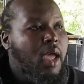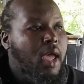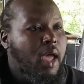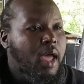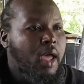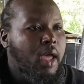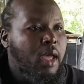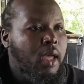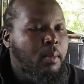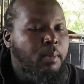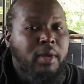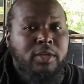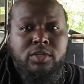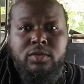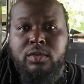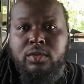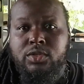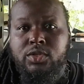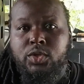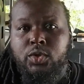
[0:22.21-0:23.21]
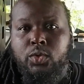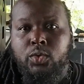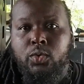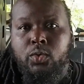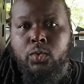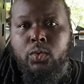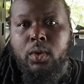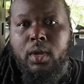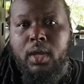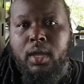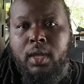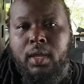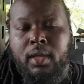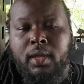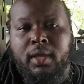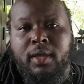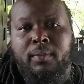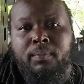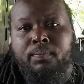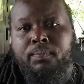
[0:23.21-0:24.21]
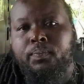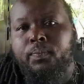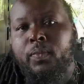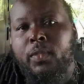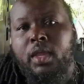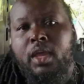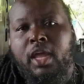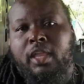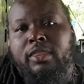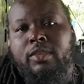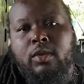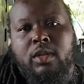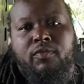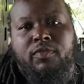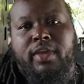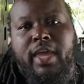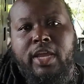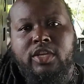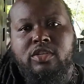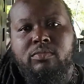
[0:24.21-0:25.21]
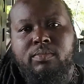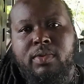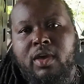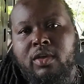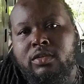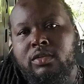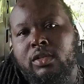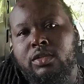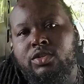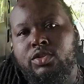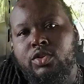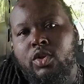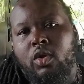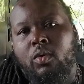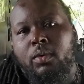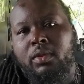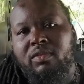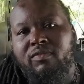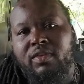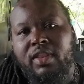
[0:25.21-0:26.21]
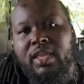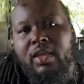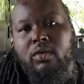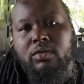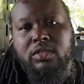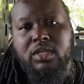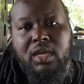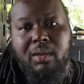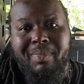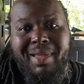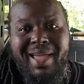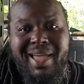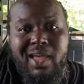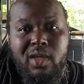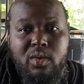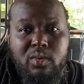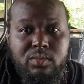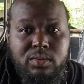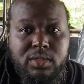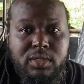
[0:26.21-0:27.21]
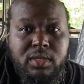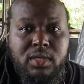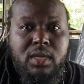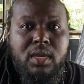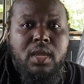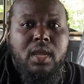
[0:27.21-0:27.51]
Make sure that you hit the notification bell so that you know when the videos come out.